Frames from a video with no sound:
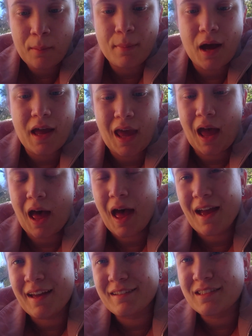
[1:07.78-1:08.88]
But yeah, I
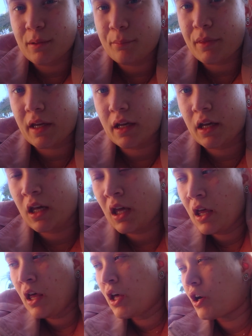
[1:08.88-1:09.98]
had something
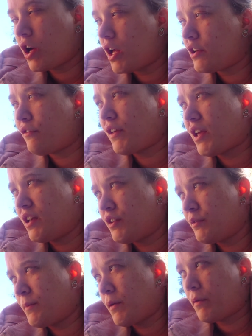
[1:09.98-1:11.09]
kind of
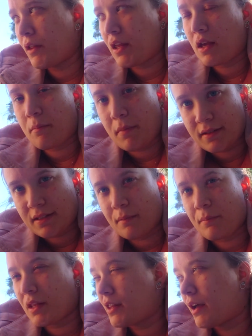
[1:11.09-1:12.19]
intimate with him, and
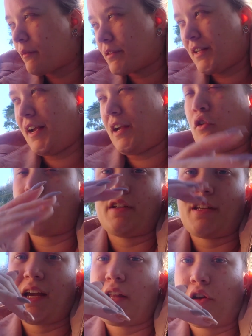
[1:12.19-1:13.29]
something that was like on a
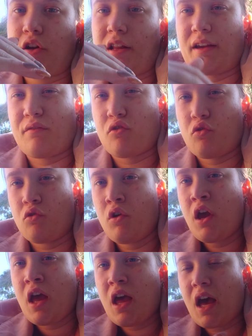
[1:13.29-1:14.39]
down low level,
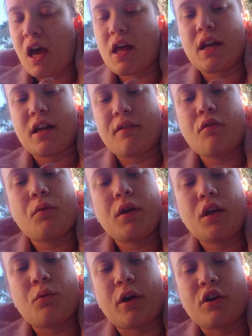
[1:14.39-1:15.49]
and I never really
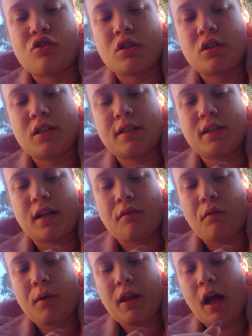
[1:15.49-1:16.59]
questioned it, never
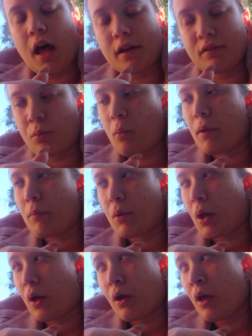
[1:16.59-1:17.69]
really asked what we
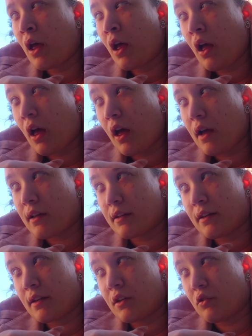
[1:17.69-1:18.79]
were
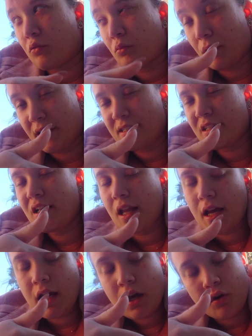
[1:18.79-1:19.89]
until
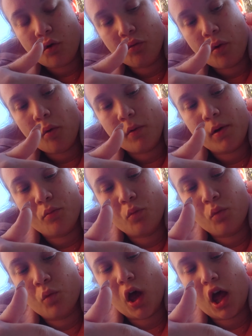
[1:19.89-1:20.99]
recently, or what we
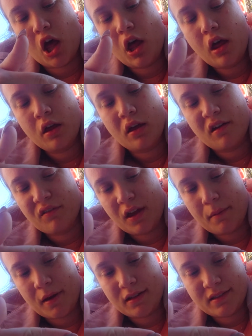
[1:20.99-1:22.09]
were, if
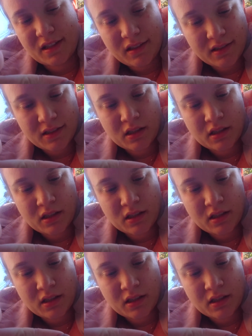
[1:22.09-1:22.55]
that makes sense.